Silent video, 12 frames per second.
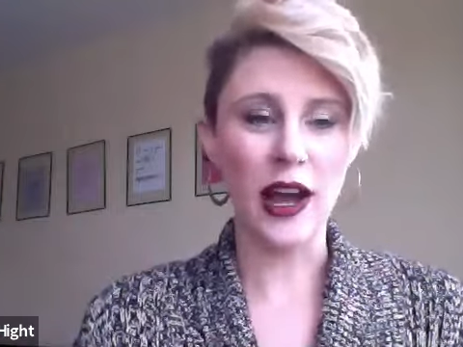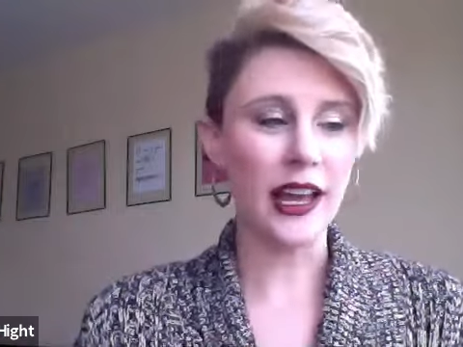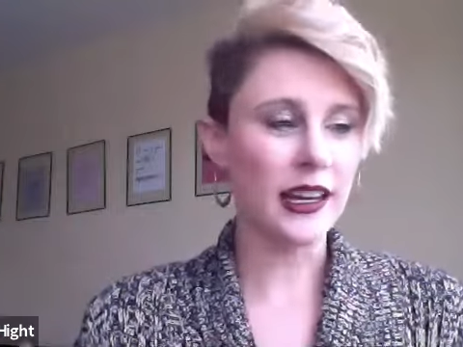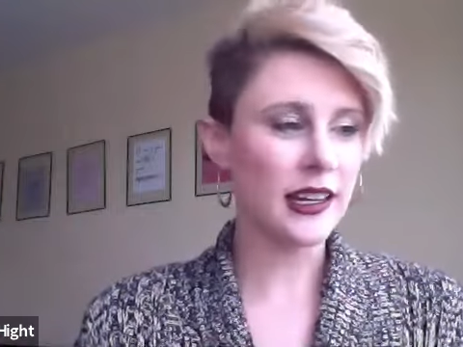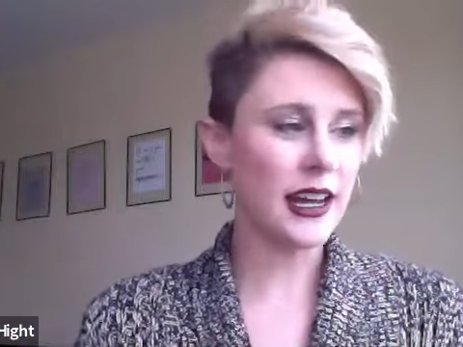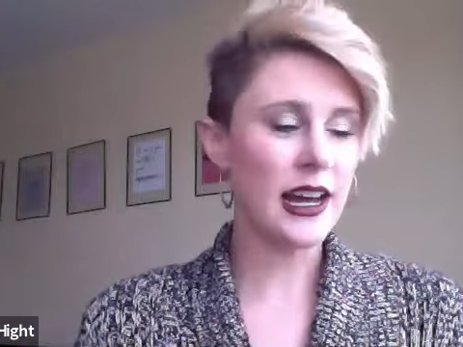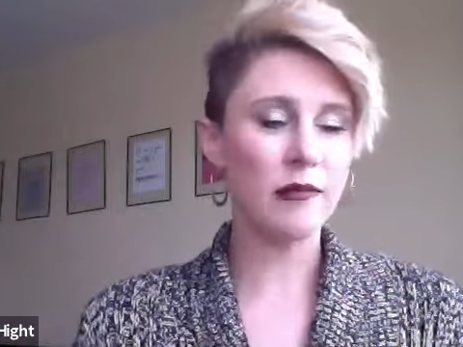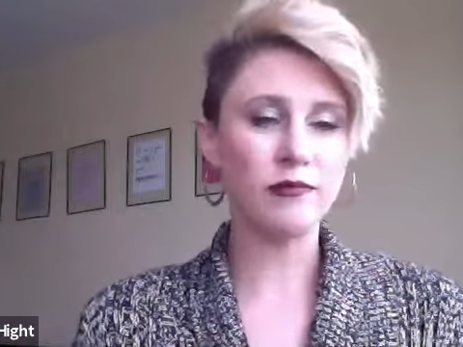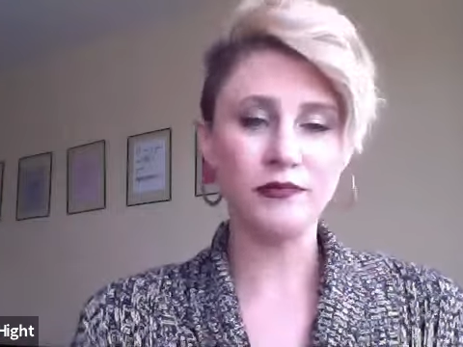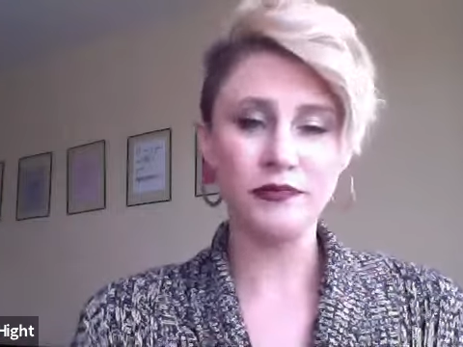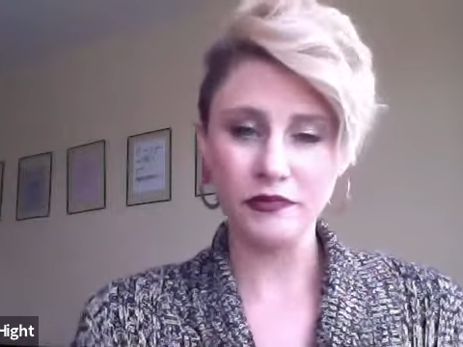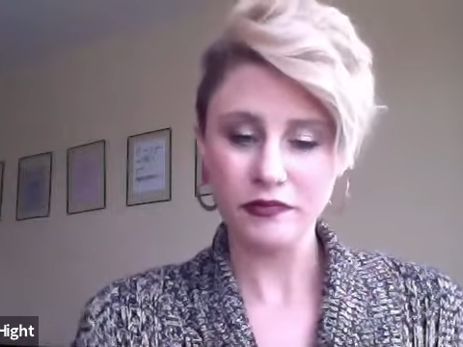ended up
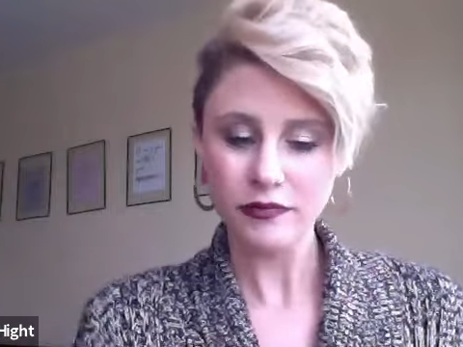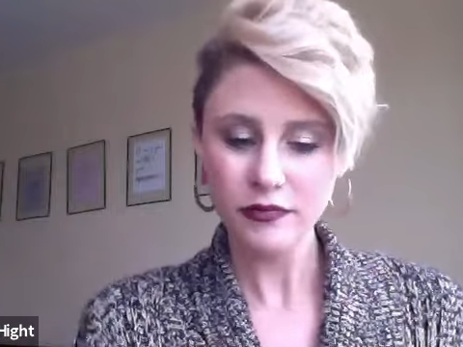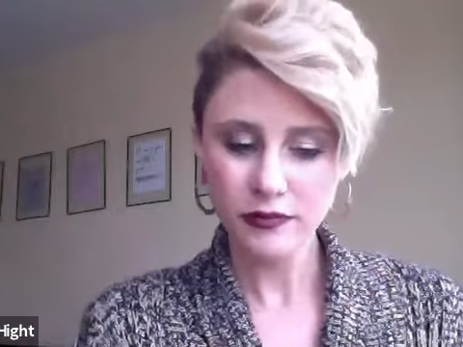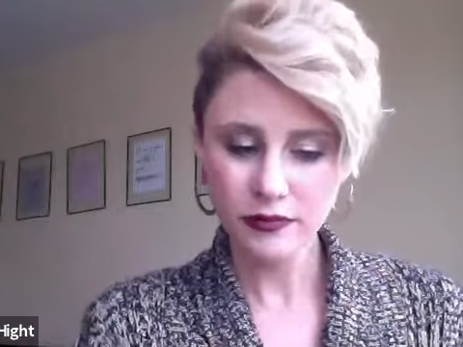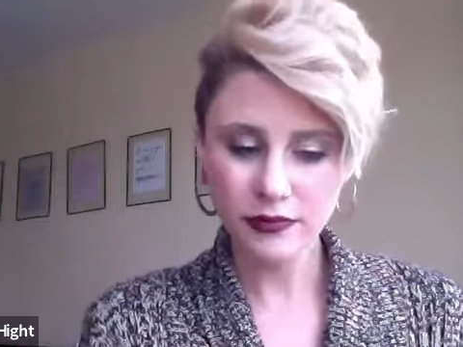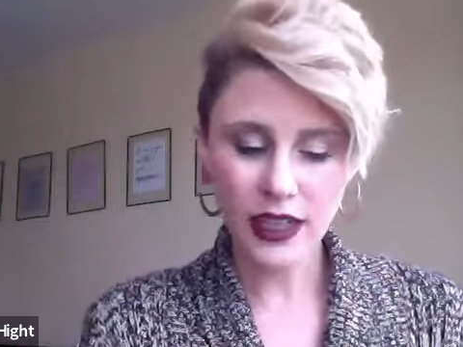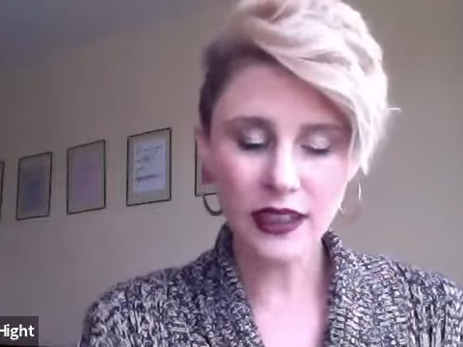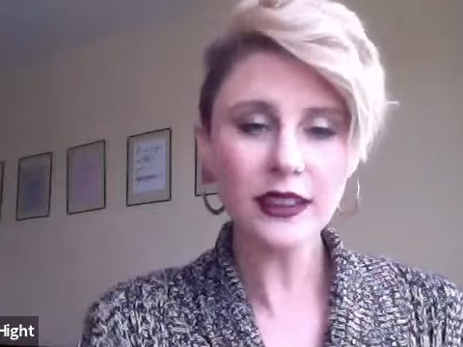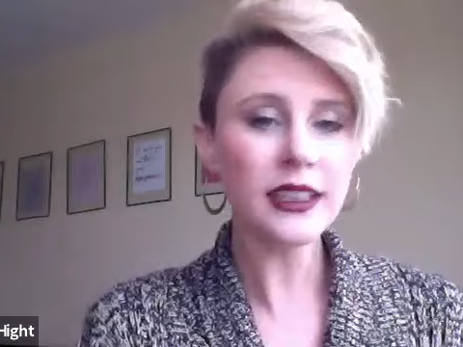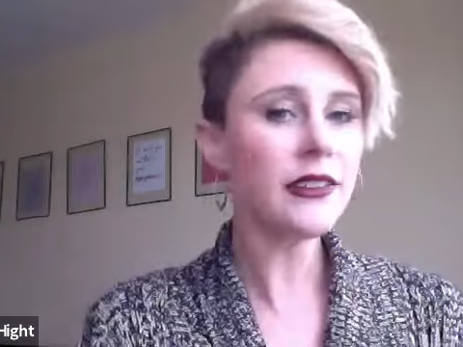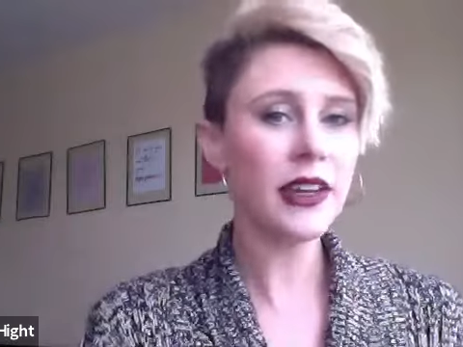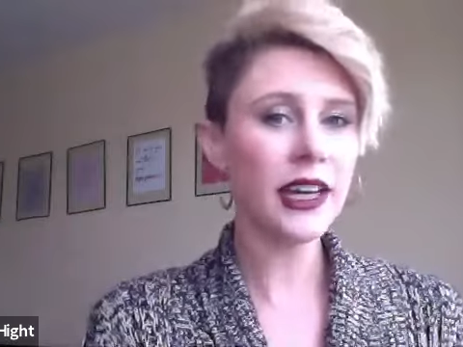
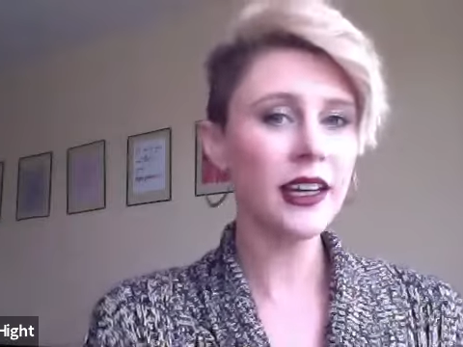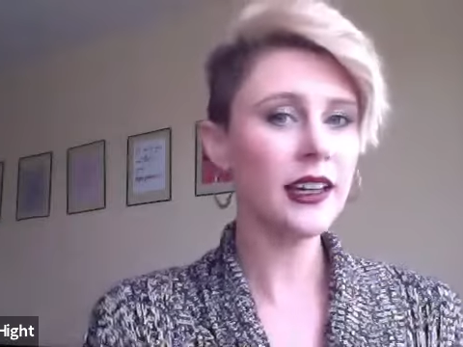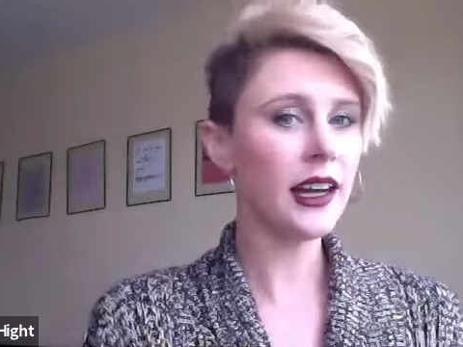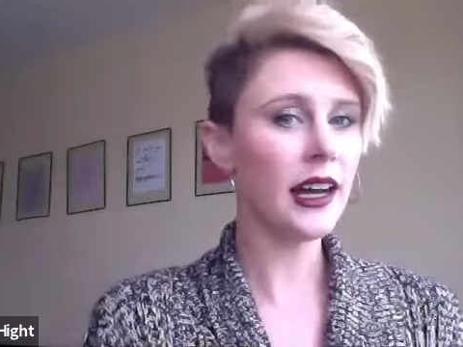leaving